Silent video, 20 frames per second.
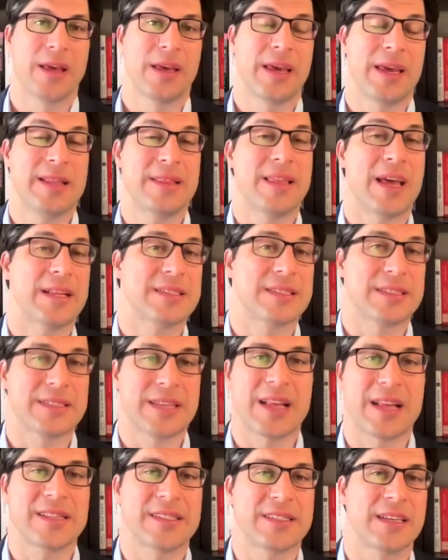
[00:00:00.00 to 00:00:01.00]
In that
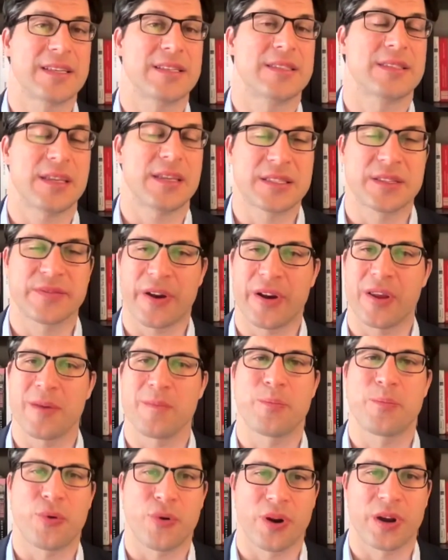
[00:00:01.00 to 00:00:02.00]
sense, it's very
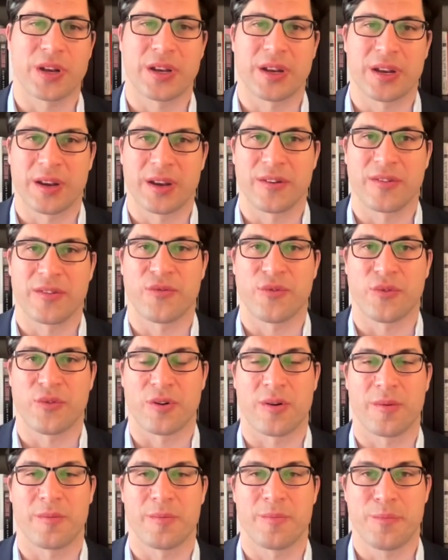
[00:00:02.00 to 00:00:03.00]
important
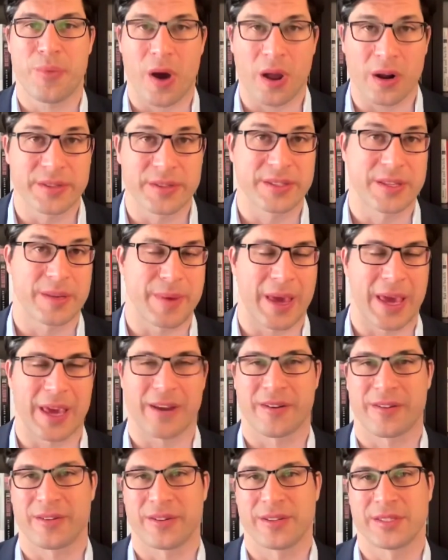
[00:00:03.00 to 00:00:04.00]
for
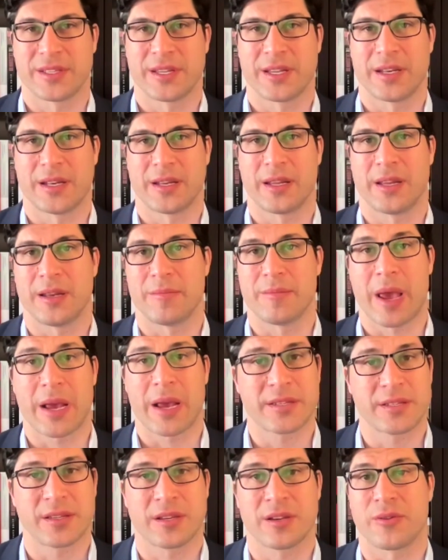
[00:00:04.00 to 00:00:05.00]
policymakers in
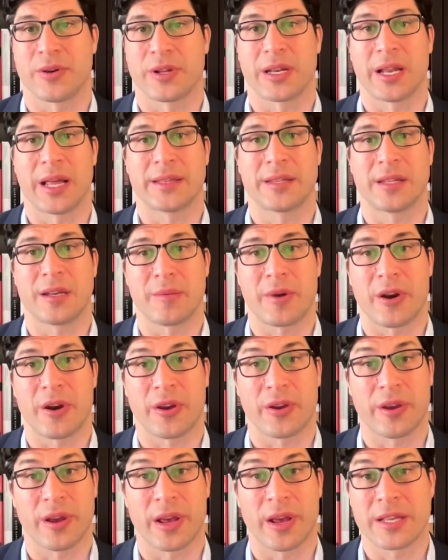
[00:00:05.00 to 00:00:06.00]
Mexico and Latin
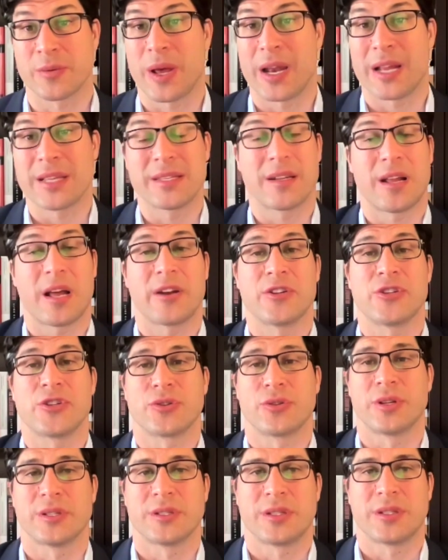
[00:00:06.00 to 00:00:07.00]
America, as well as in other
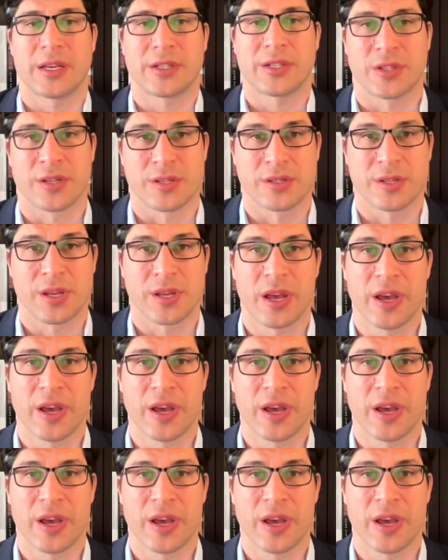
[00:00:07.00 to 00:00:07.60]
jurisdictions,